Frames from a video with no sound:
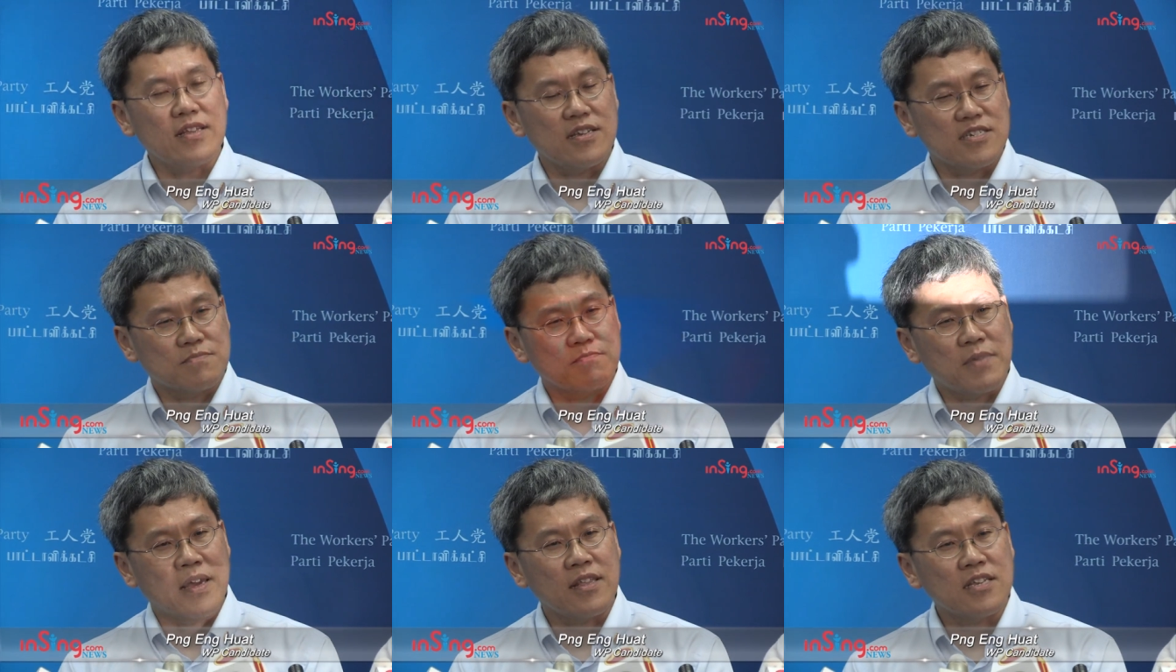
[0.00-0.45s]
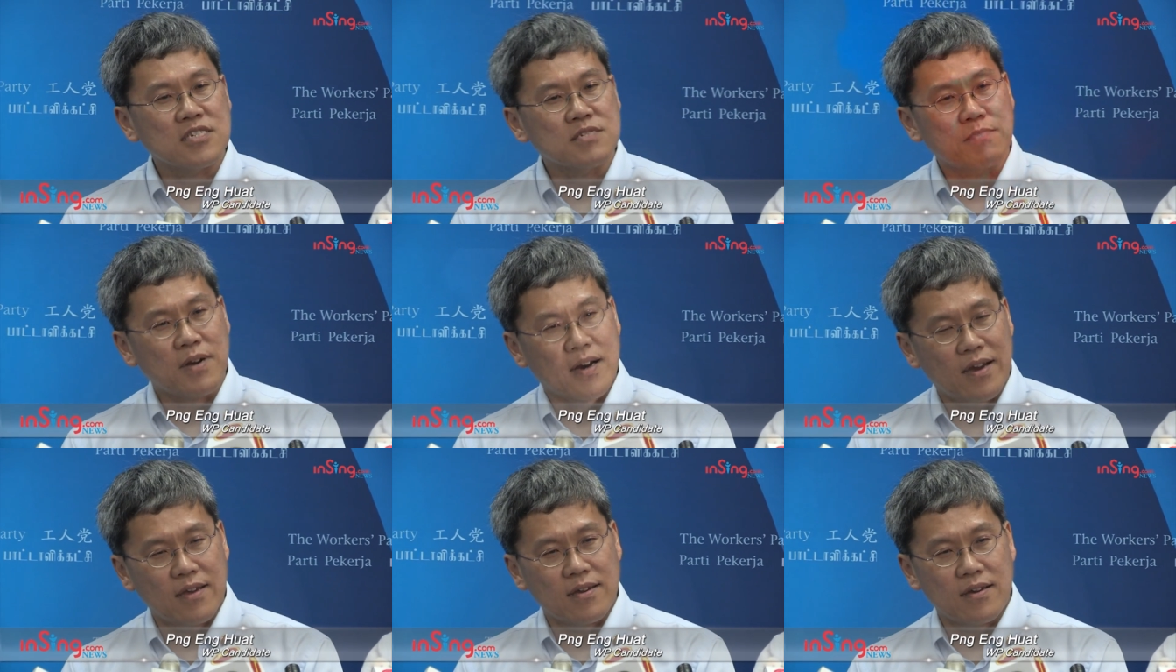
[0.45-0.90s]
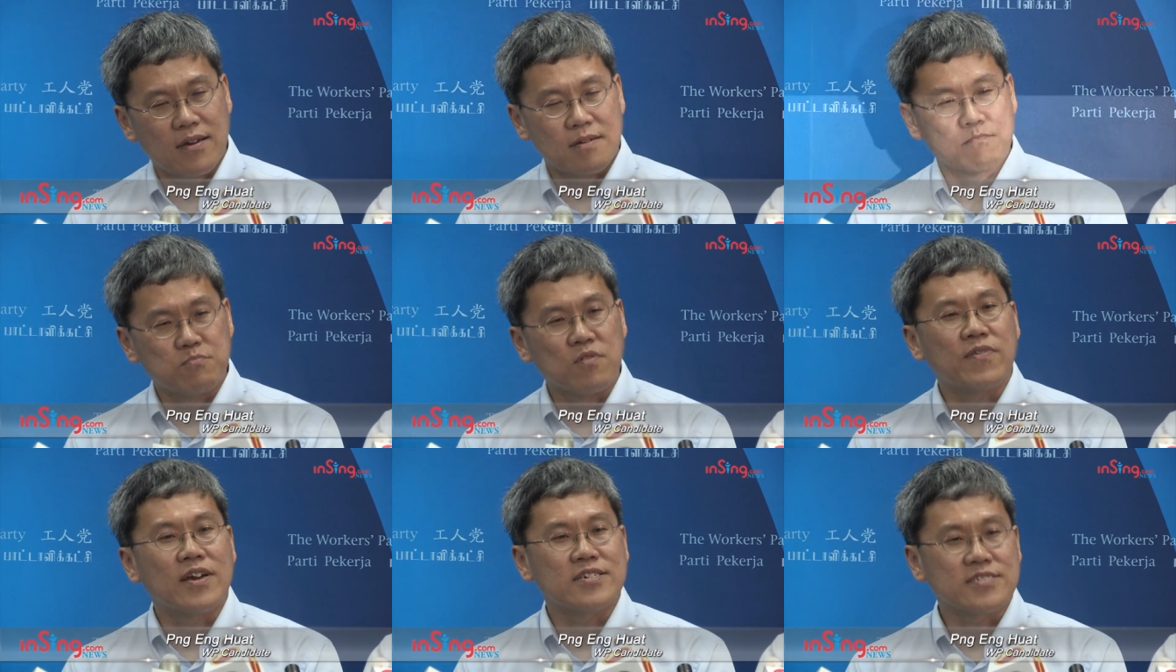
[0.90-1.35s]
at it, is managed by uh,
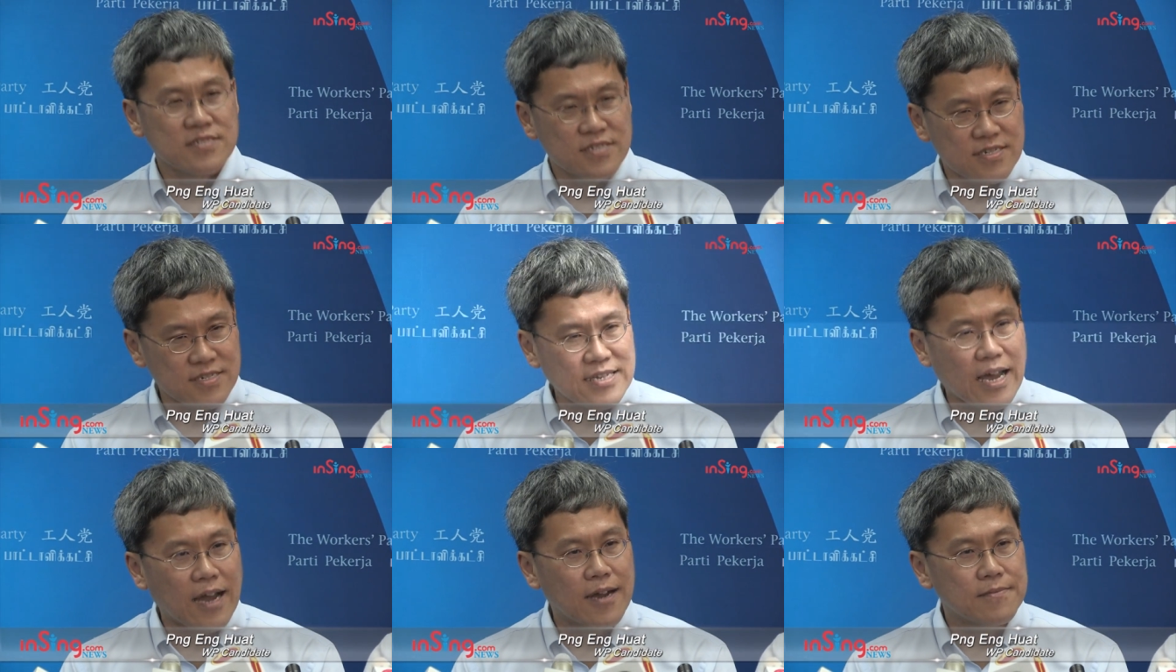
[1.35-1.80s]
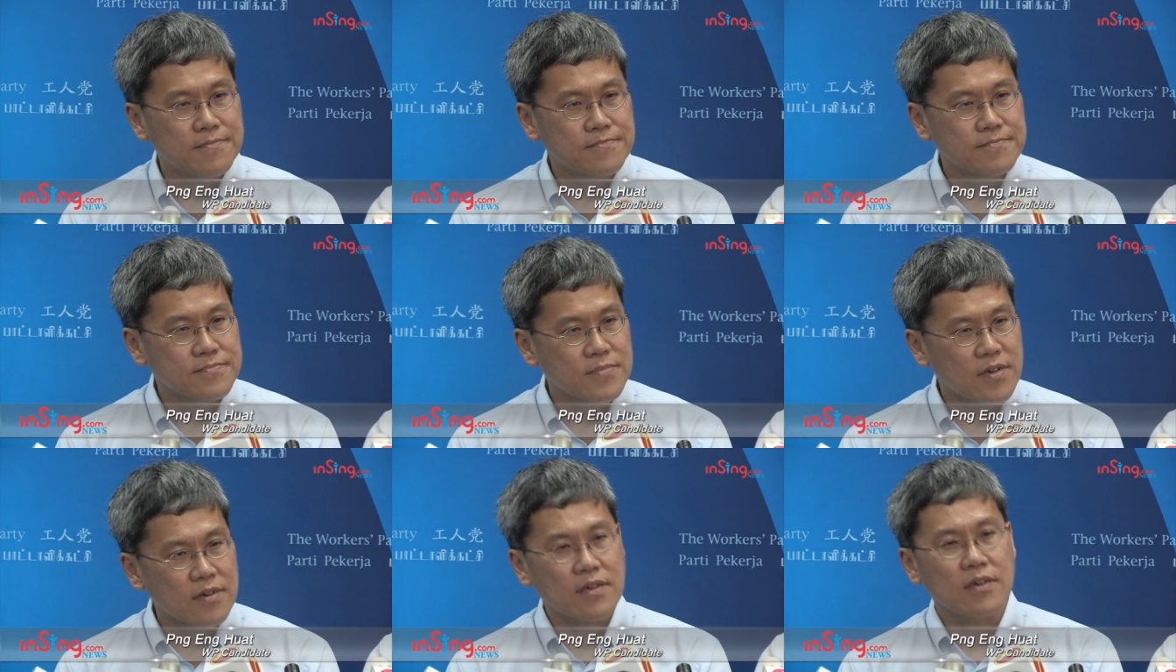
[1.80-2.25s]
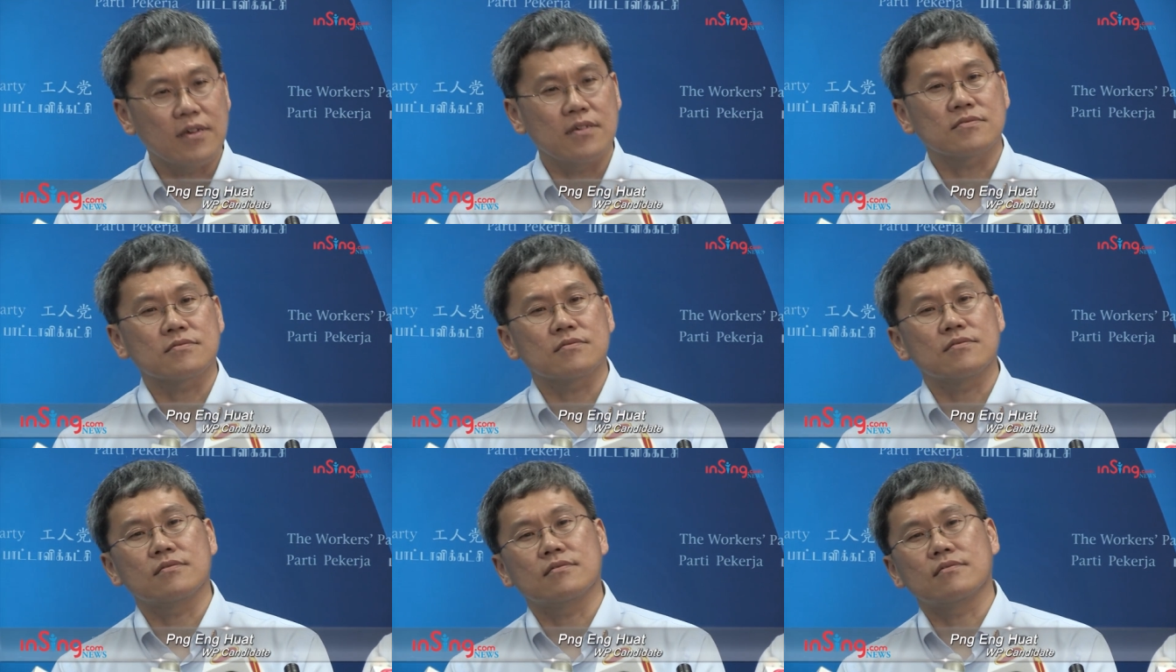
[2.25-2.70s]
professionals. Uh. Okay,
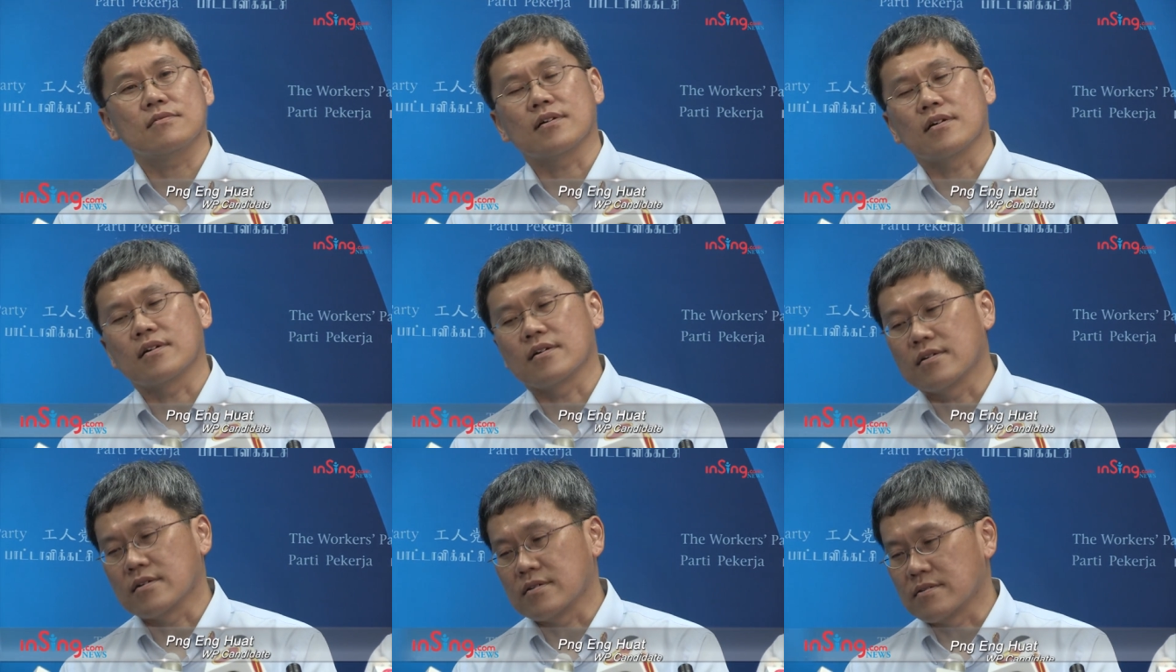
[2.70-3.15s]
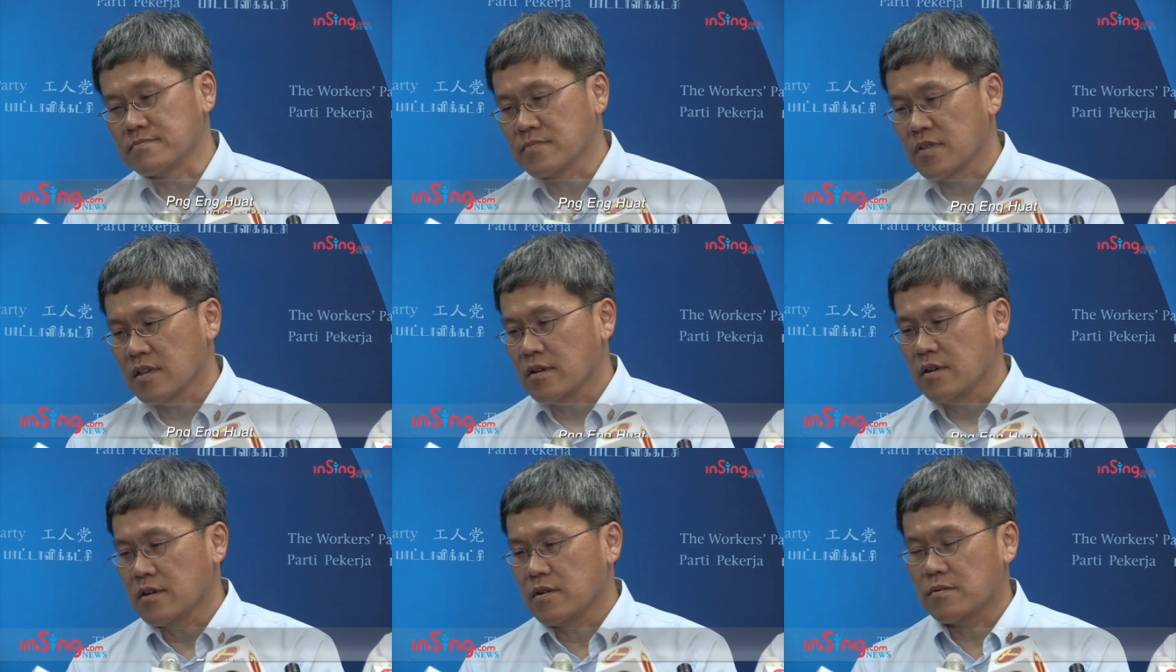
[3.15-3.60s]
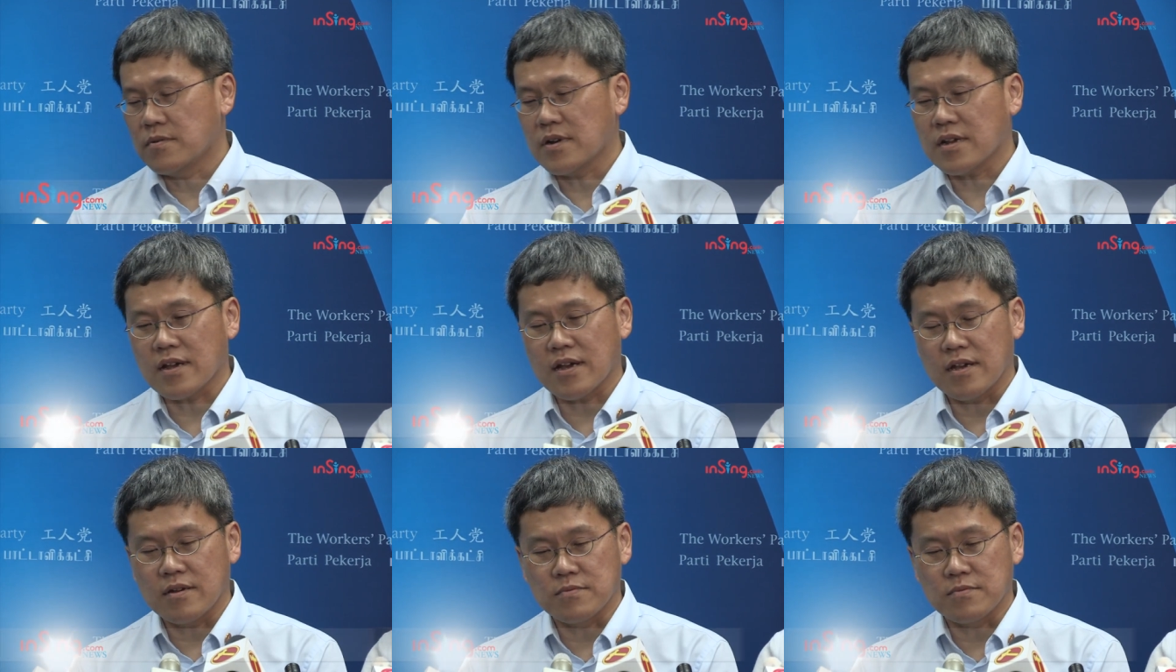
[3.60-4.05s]
so uh, what I